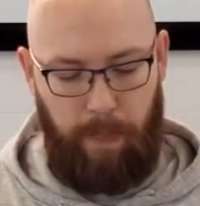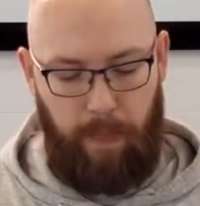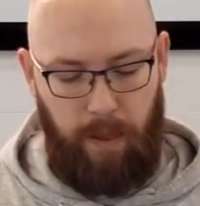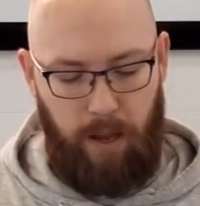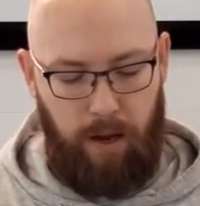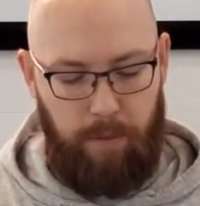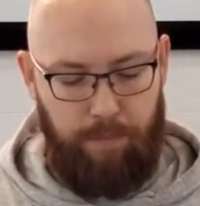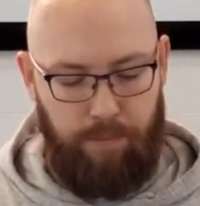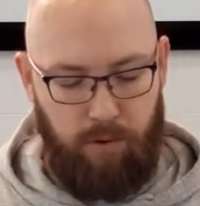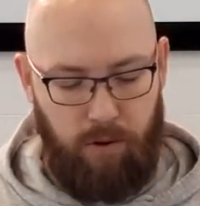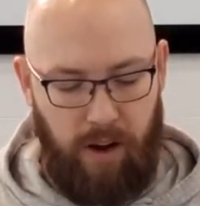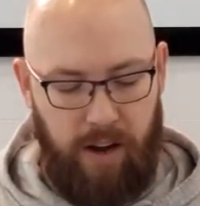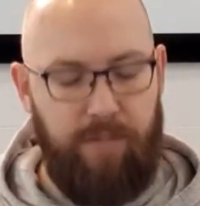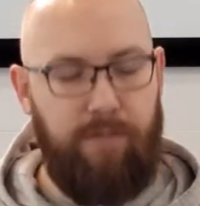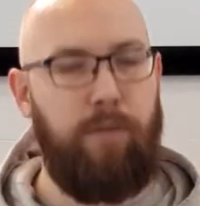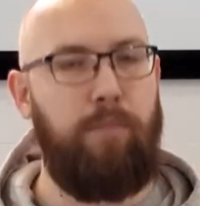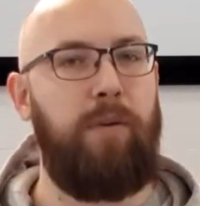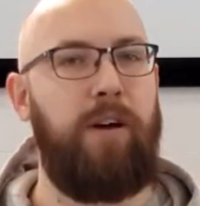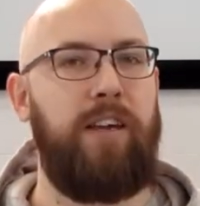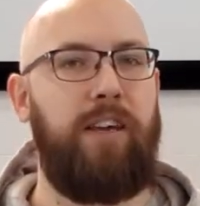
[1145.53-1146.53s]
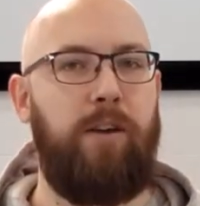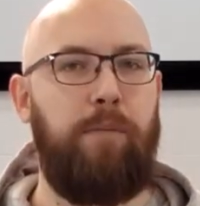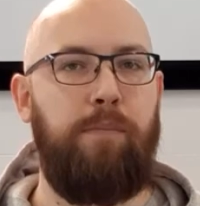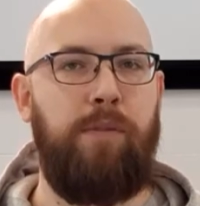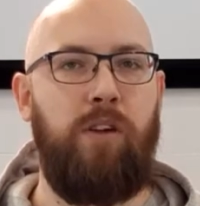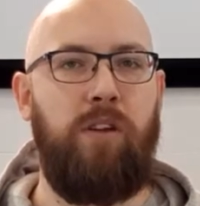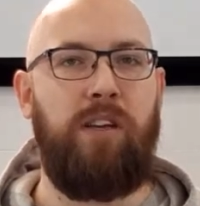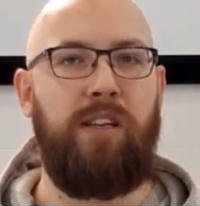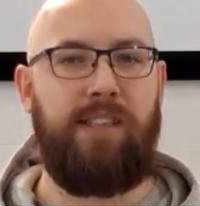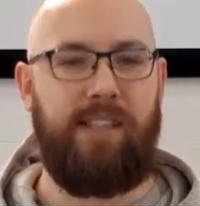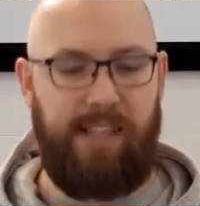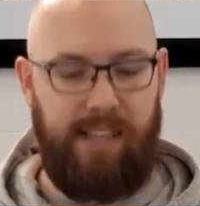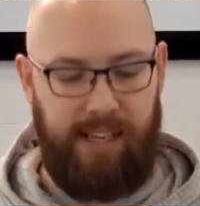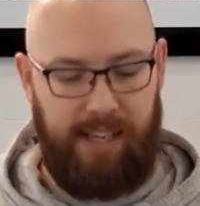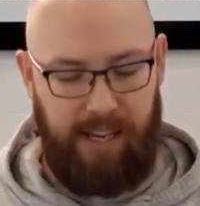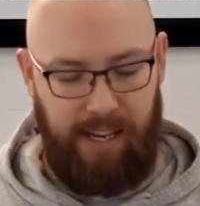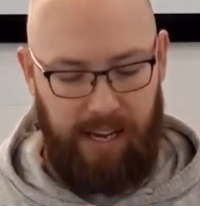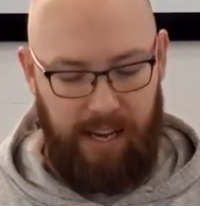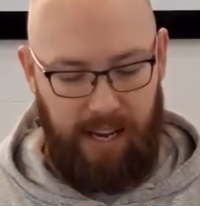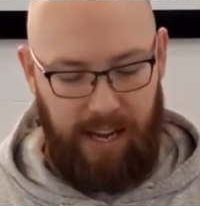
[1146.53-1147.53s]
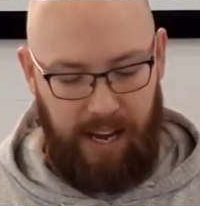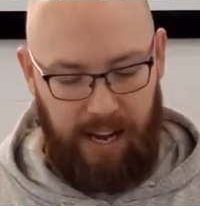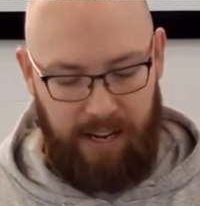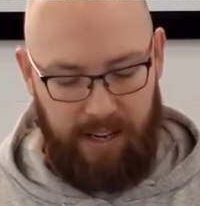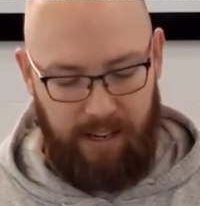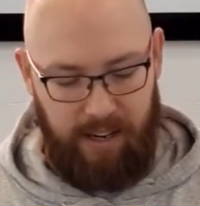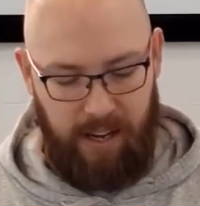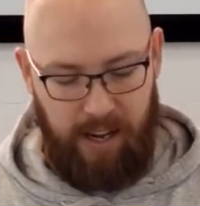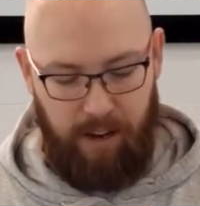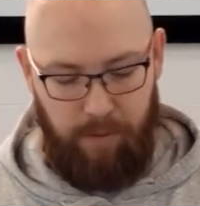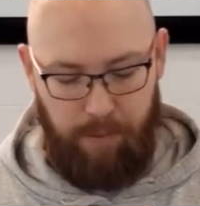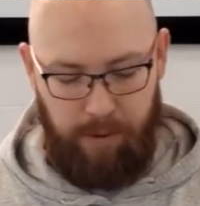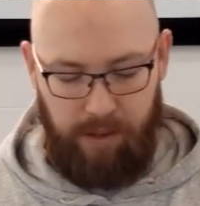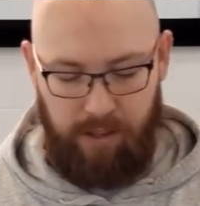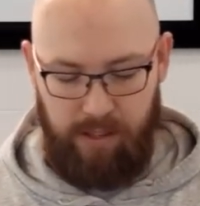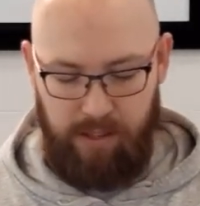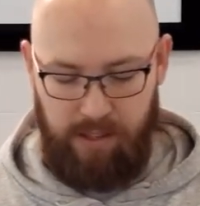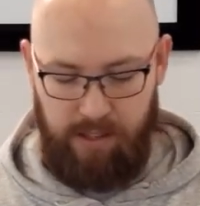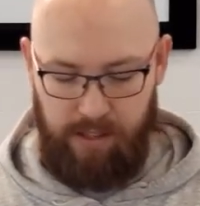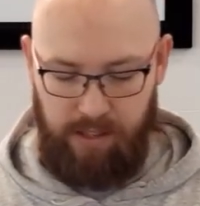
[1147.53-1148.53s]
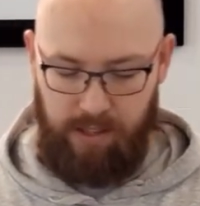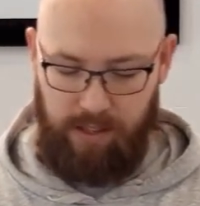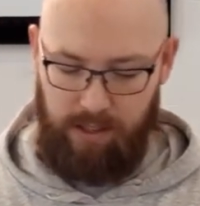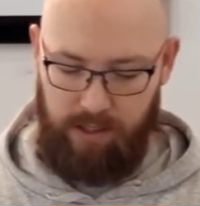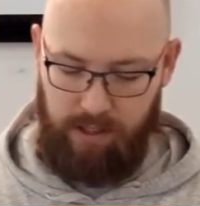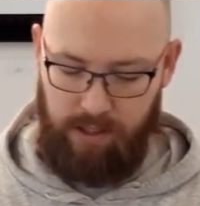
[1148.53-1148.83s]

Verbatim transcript: I pray for my community and neighbours.